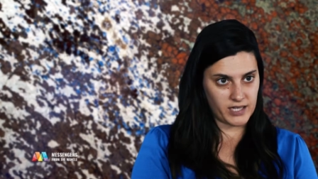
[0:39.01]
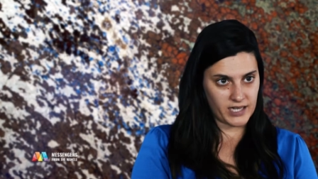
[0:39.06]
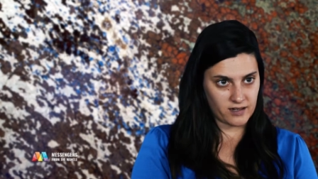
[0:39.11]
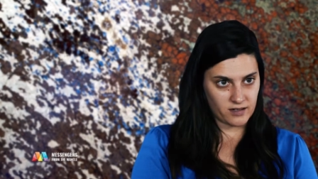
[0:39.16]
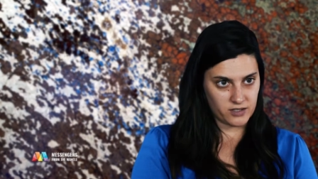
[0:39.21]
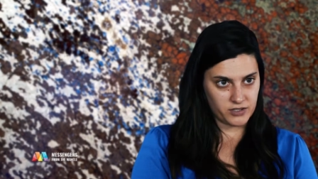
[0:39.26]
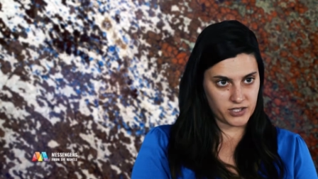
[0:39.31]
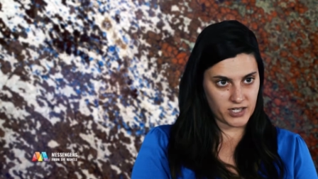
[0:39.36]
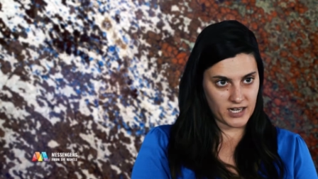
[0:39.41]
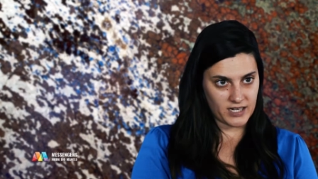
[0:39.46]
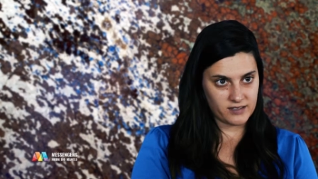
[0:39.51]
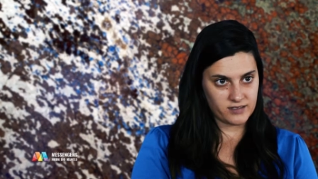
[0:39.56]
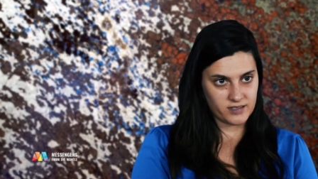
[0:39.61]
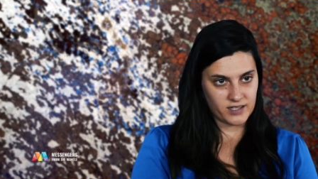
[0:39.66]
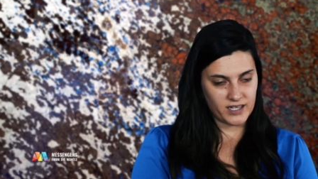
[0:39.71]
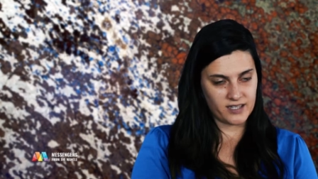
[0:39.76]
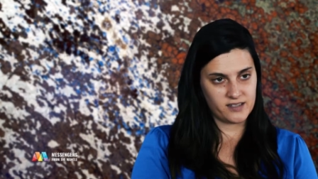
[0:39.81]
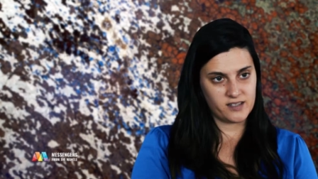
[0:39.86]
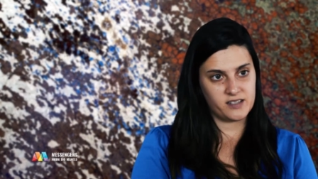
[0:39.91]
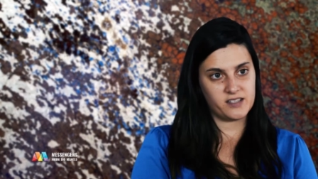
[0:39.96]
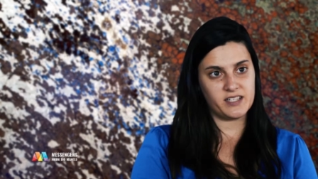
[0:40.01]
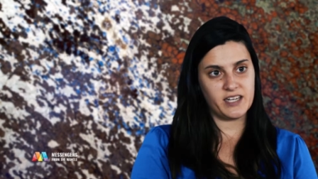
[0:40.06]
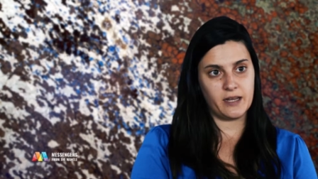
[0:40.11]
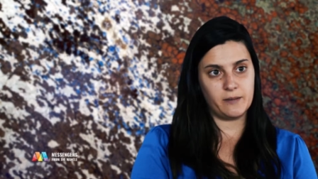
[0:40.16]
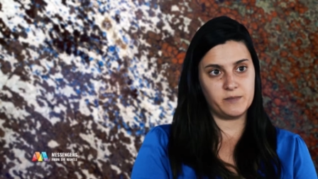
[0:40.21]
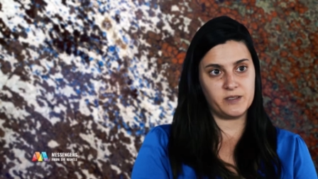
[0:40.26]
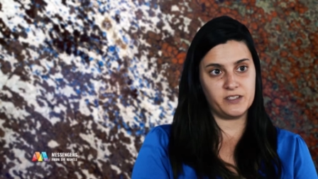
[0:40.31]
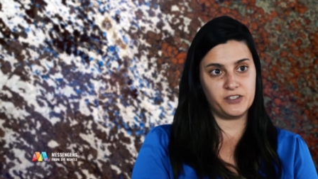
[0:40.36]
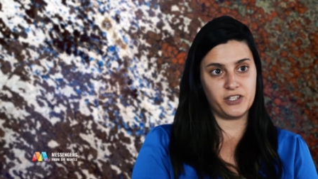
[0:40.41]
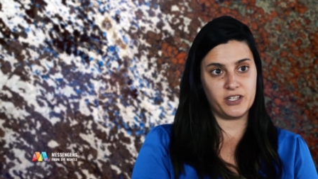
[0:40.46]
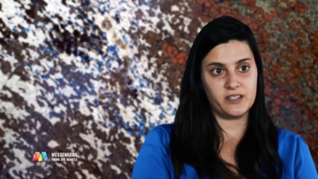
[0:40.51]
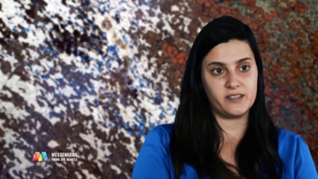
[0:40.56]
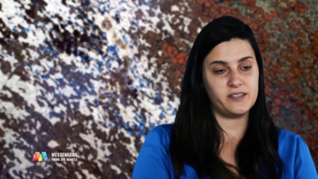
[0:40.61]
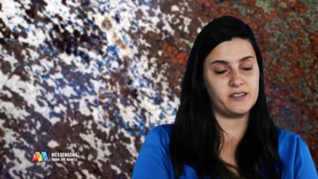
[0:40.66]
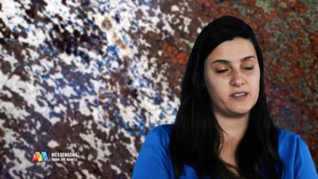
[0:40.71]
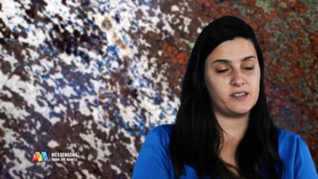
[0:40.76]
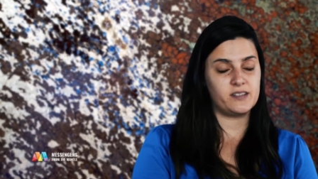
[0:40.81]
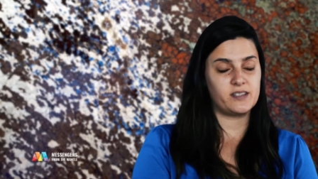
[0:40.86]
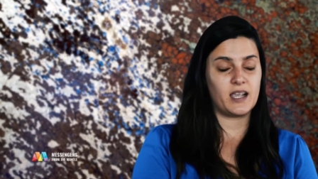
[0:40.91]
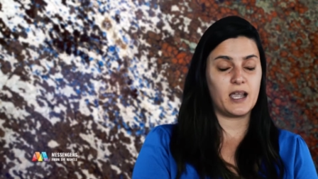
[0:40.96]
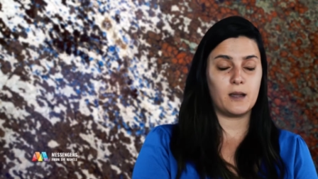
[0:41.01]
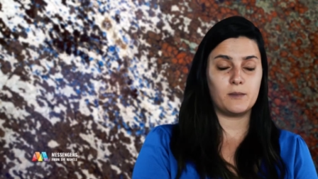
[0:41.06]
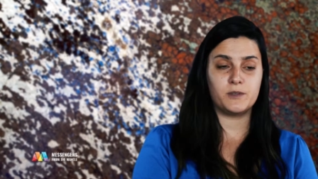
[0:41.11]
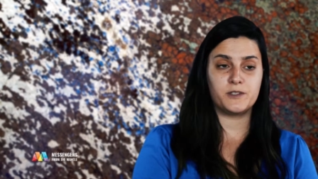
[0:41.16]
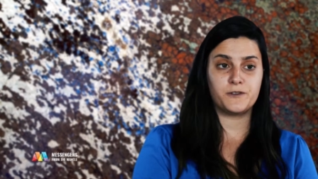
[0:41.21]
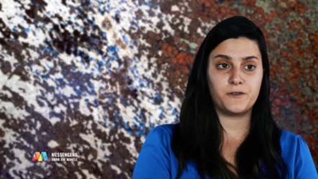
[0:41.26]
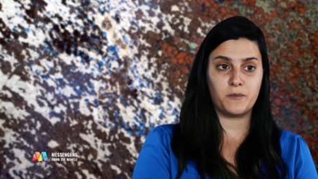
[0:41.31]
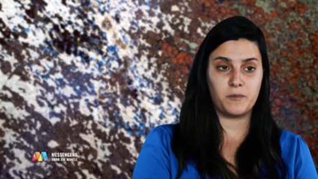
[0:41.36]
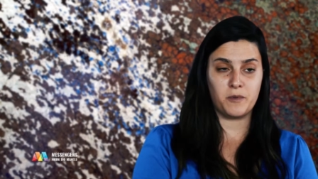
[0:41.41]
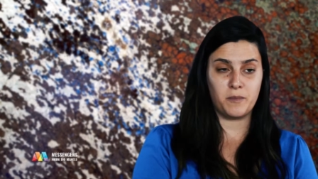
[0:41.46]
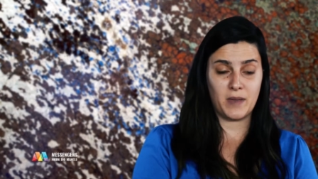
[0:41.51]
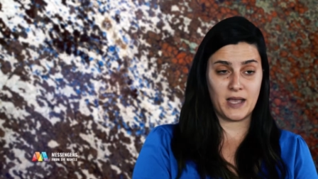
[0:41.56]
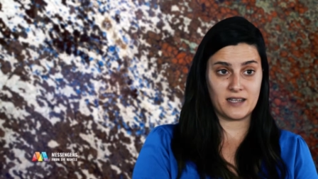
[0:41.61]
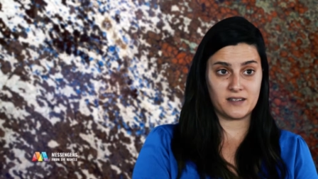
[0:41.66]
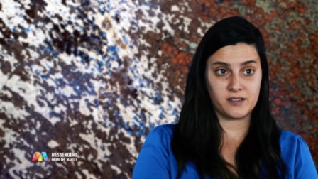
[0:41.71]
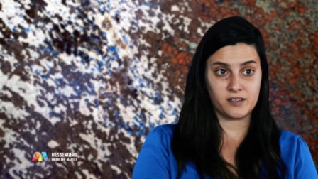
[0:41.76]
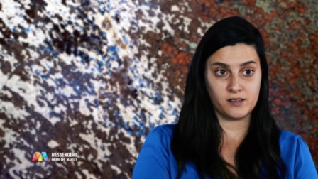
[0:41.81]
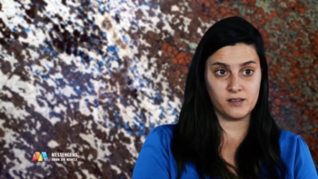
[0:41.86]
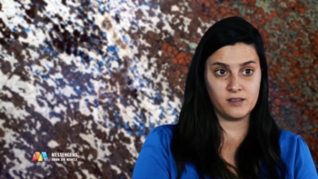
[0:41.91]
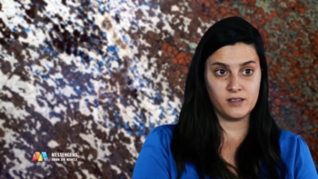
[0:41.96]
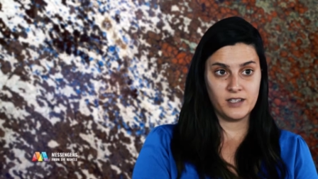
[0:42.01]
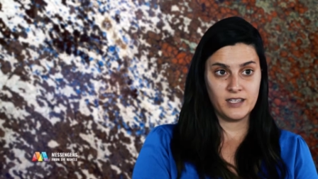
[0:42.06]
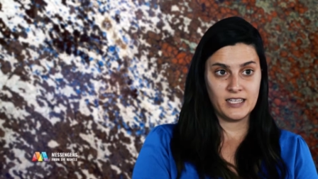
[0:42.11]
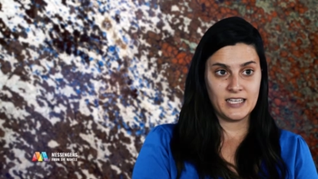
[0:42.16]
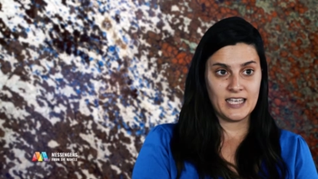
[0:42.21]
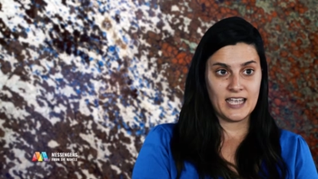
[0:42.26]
eclogite, as its name suggests, comes from the mantle,